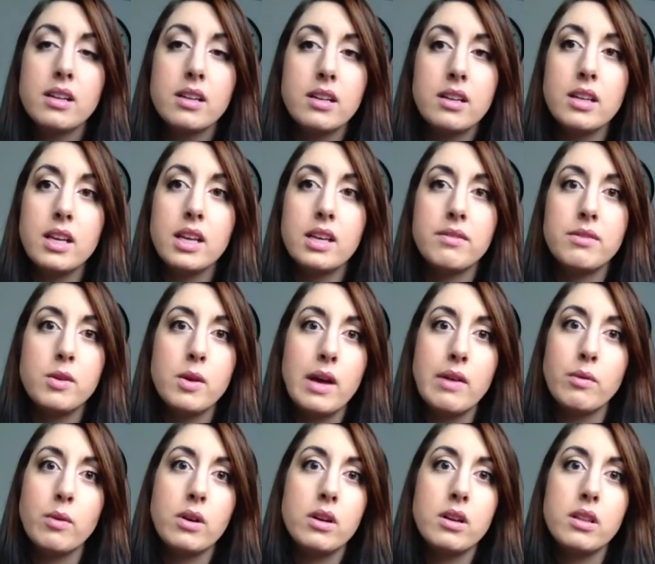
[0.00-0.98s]
like if you
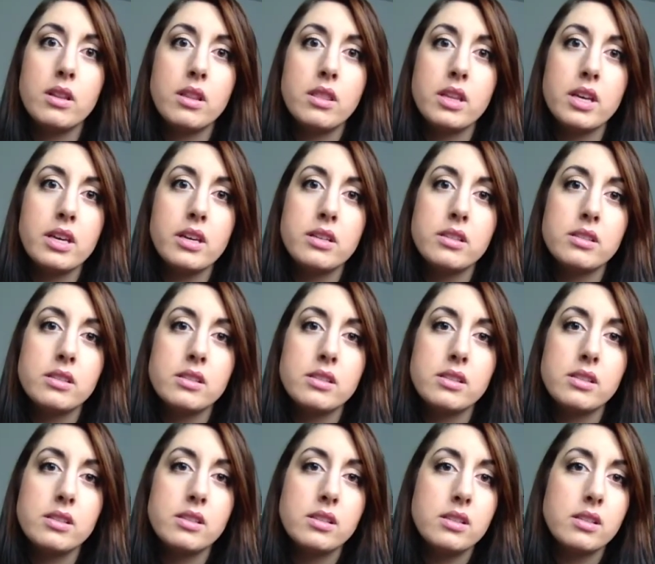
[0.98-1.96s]
have one of the
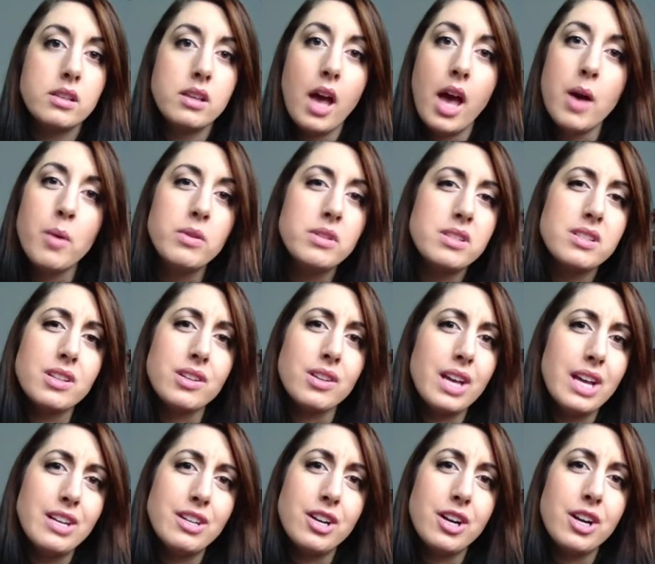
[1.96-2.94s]
things, I would still
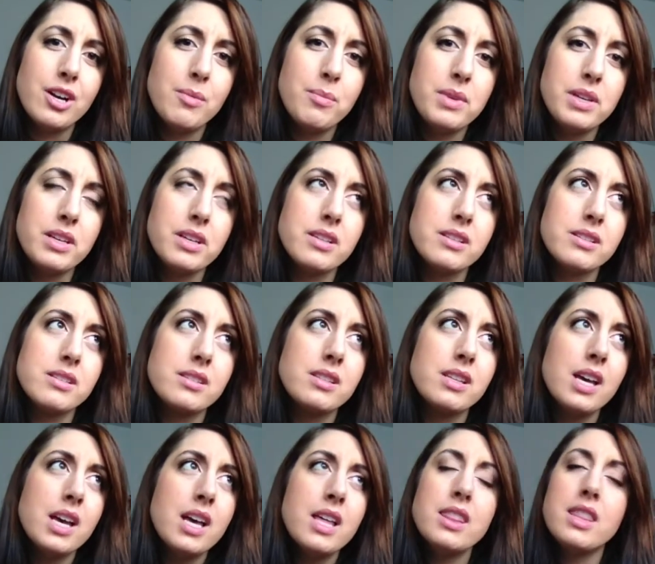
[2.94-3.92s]
enter, because
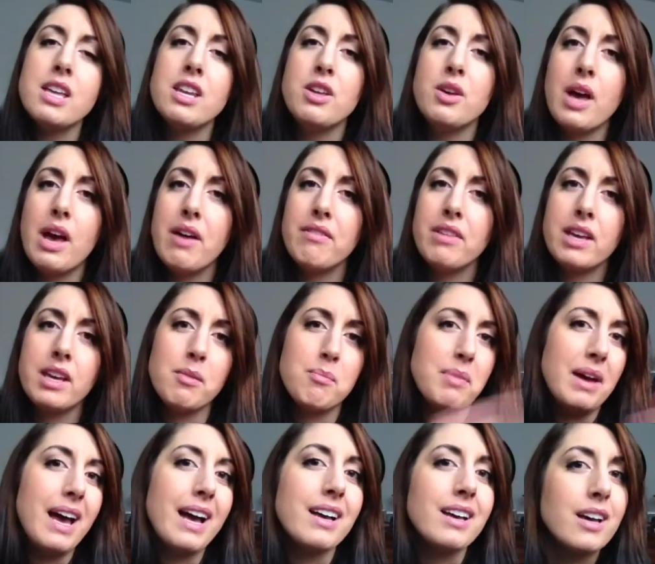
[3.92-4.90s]
then you have like a
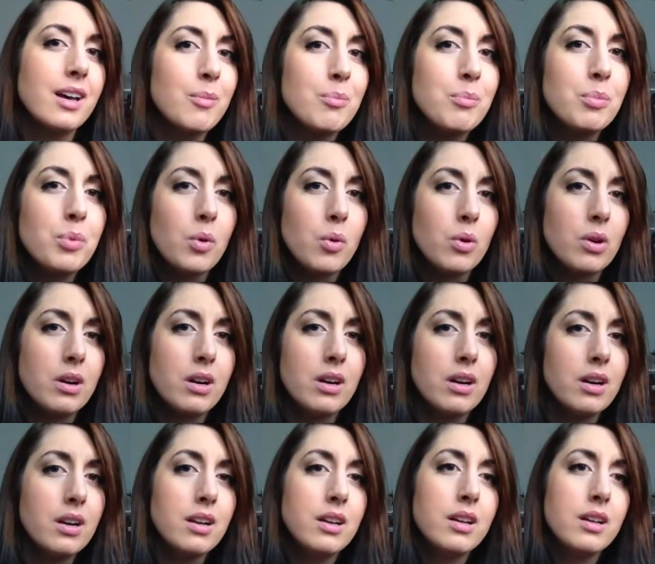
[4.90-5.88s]
backup,
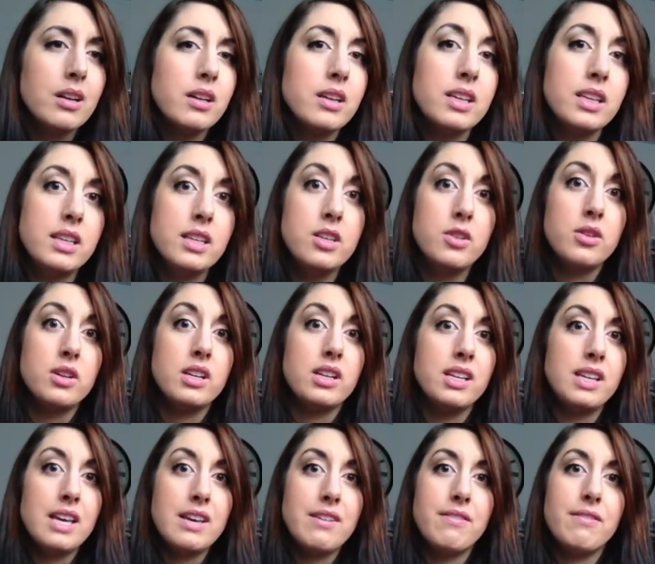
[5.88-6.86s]
or you could
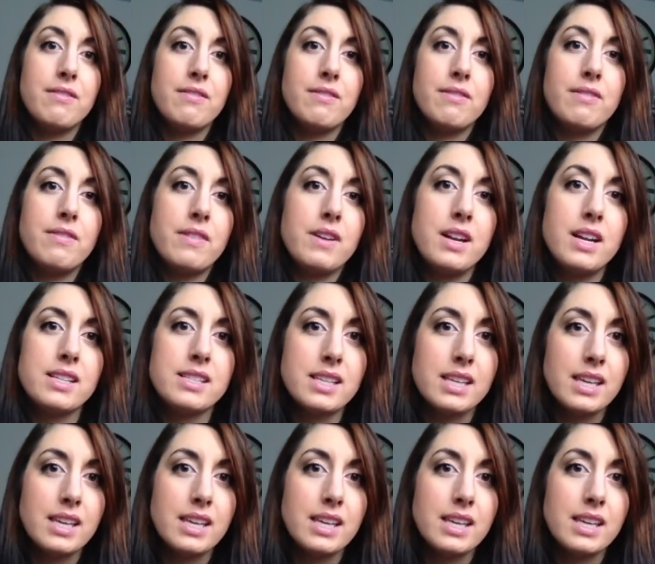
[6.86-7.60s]
give it as a